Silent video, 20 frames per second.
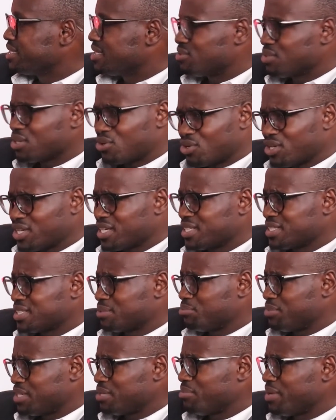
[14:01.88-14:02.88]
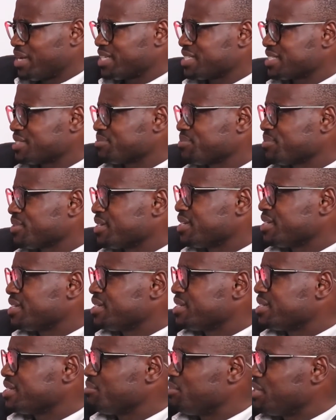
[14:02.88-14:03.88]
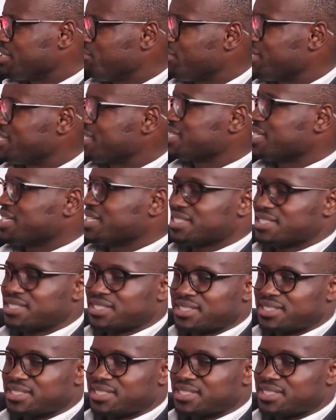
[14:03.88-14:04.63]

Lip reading: And we are calling it a big bet such